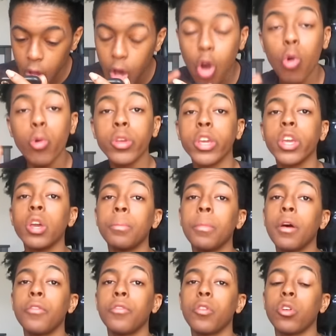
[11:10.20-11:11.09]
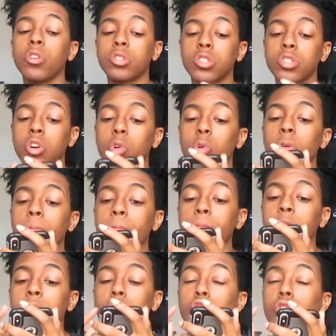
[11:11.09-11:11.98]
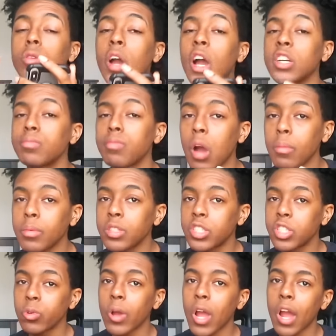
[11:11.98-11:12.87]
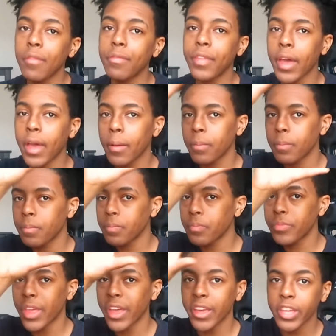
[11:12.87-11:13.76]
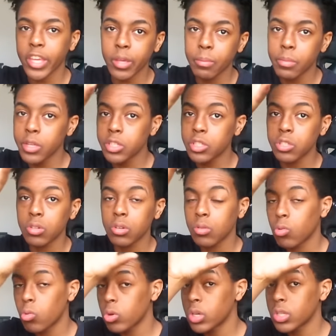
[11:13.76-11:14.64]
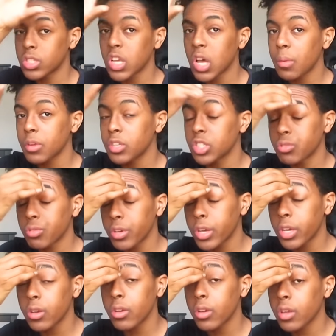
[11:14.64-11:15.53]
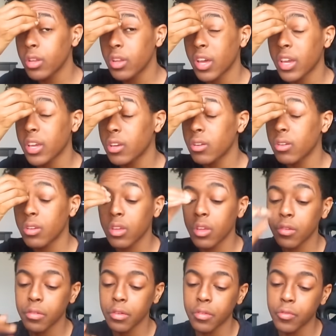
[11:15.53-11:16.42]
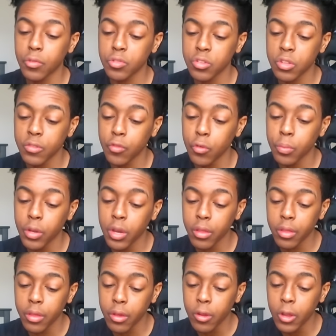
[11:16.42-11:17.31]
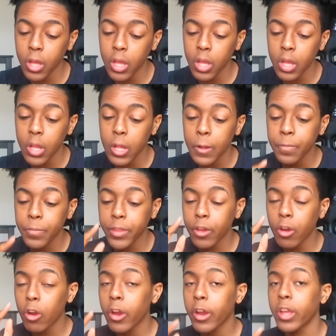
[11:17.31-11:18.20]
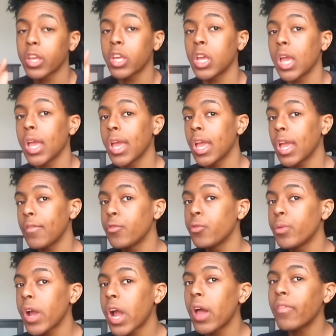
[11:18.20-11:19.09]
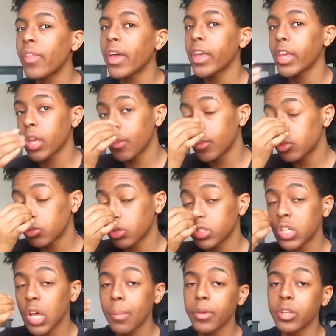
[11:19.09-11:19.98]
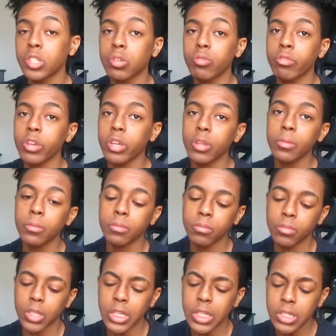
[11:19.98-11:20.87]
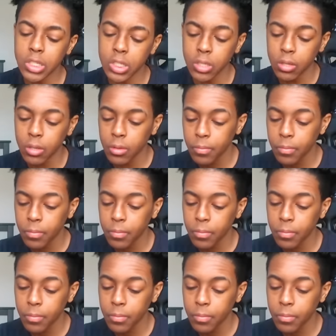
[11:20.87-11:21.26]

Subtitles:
oh yeah, my fault. So you guys probably still have that image on the top of your screen, like if you put it there. All right, if you have that image on the top of your screen, easy.